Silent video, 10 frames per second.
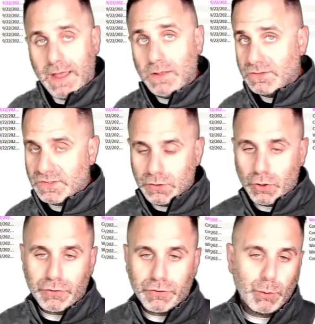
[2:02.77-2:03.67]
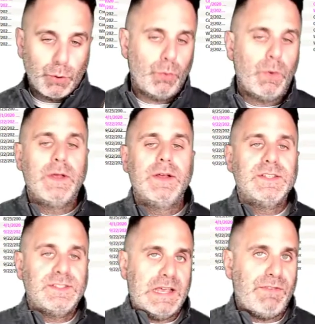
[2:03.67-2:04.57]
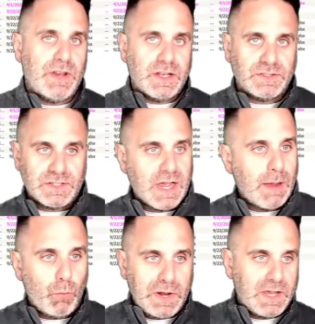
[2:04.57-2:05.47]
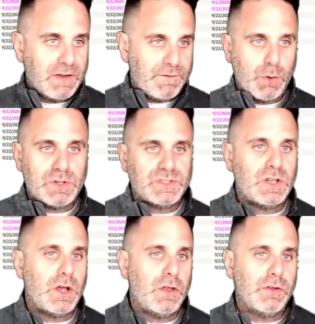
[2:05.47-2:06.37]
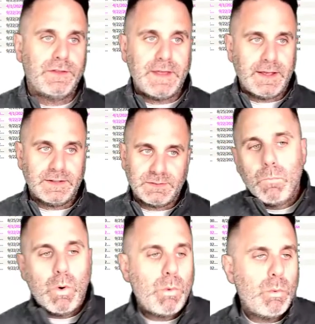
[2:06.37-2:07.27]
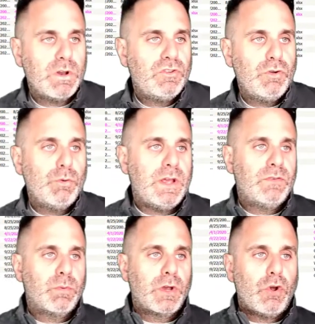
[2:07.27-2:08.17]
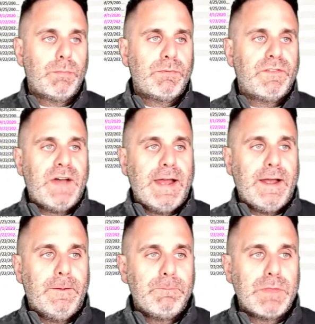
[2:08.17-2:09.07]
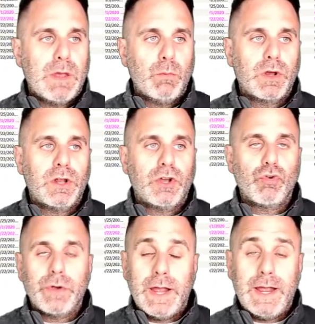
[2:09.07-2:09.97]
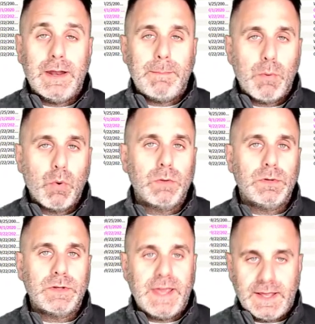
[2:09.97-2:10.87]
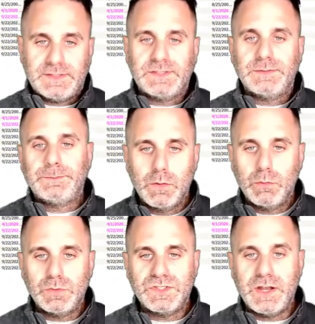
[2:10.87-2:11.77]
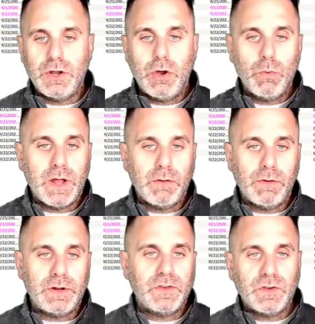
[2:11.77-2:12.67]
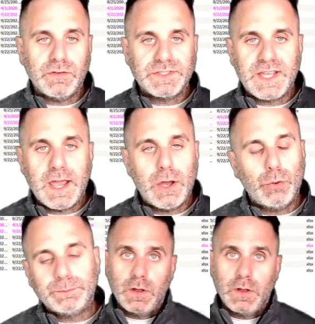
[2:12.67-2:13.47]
else look through, saving us the time we can focus on other things. What we want to do is we're going to go up to File and we're going to create a Portable Case. We'll say, no, we're not running a service account.